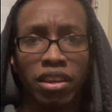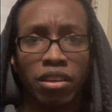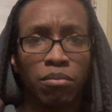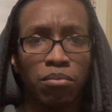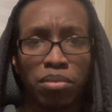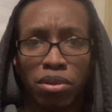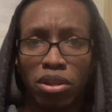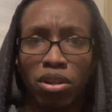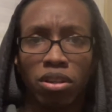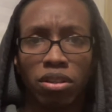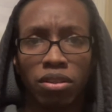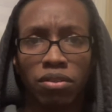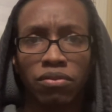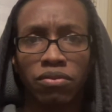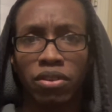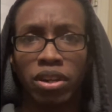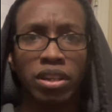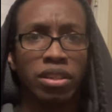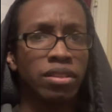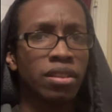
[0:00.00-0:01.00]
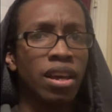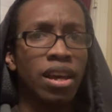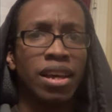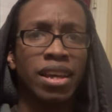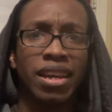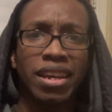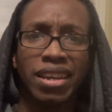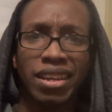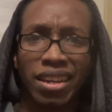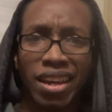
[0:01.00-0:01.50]
can beat all their friends.
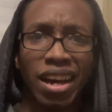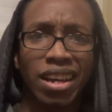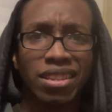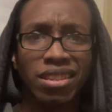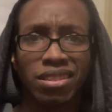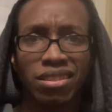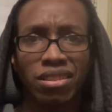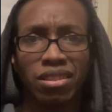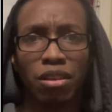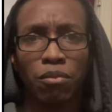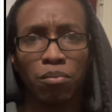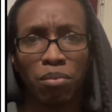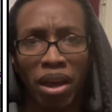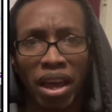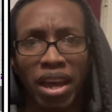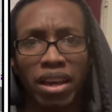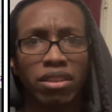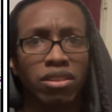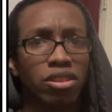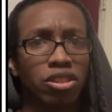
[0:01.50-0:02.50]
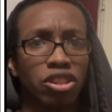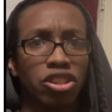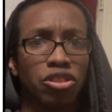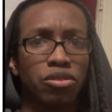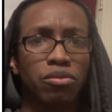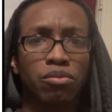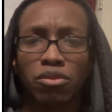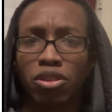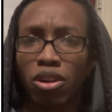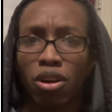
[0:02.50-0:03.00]
They got this in the bag. They're going to
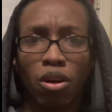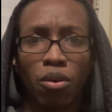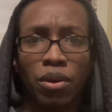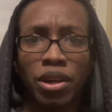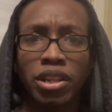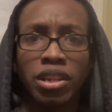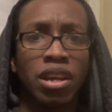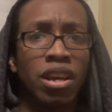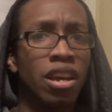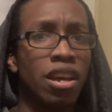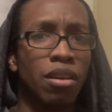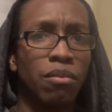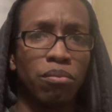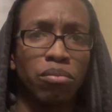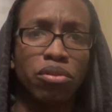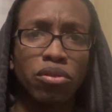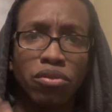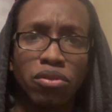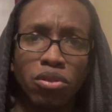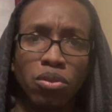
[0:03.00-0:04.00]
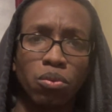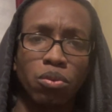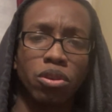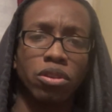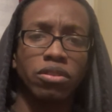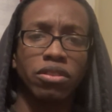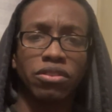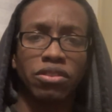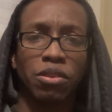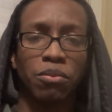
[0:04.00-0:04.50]
go in and prove to the
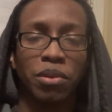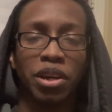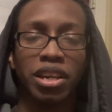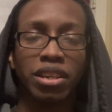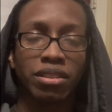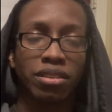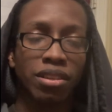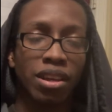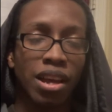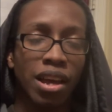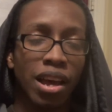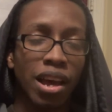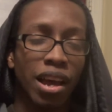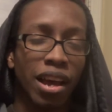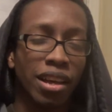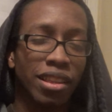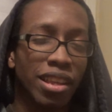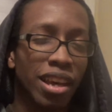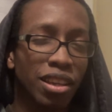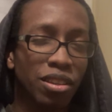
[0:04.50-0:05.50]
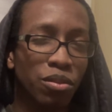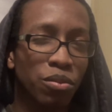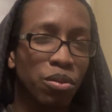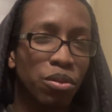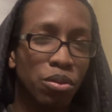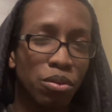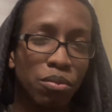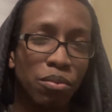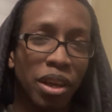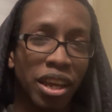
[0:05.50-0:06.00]
world they're the best. And that's
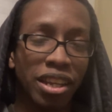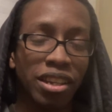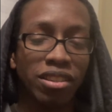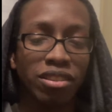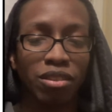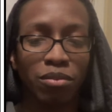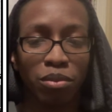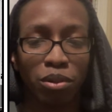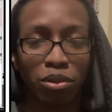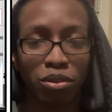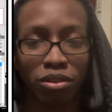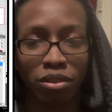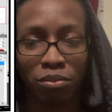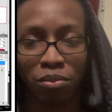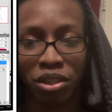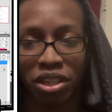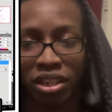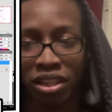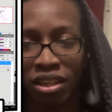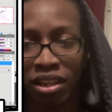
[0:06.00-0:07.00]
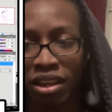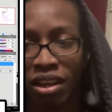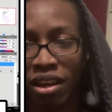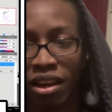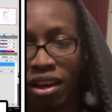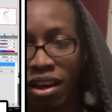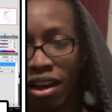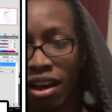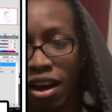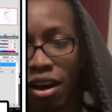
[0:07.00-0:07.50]
who Main is supposed to be.
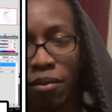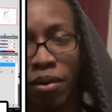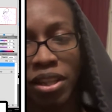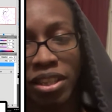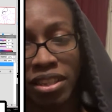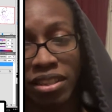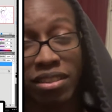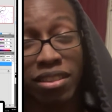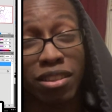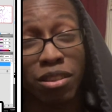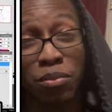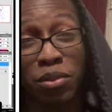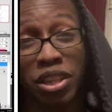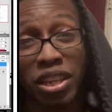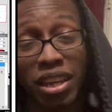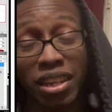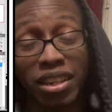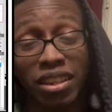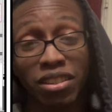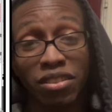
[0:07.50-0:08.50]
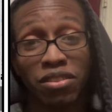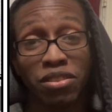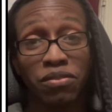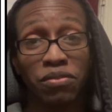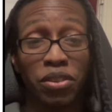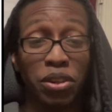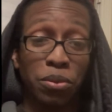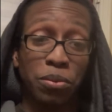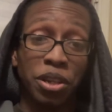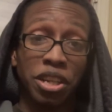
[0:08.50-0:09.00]
At least at the
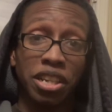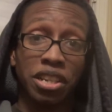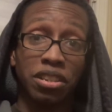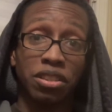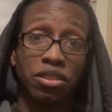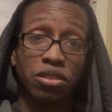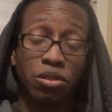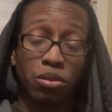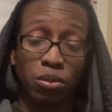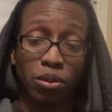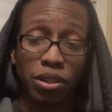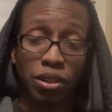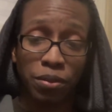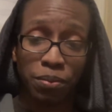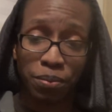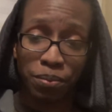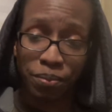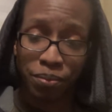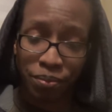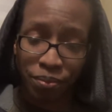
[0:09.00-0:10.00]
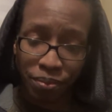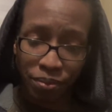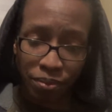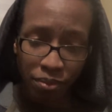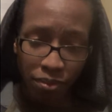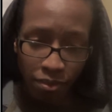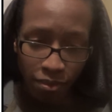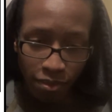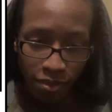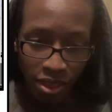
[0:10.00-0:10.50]
very beginning of the story.
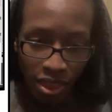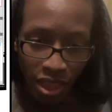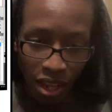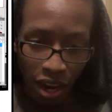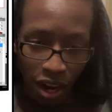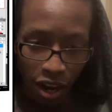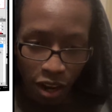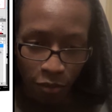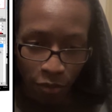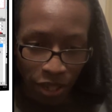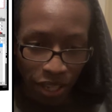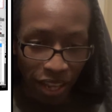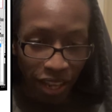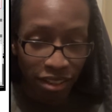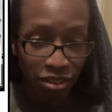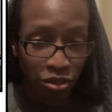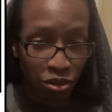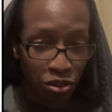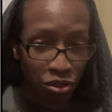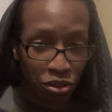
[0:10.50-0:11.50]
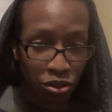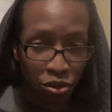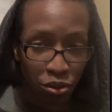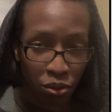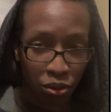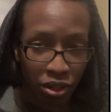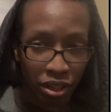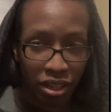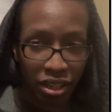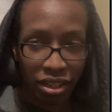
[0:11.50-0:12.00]
He enters the
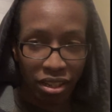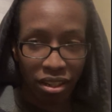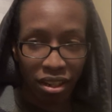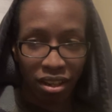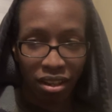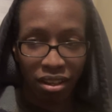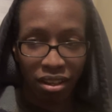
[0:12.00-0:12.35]
story and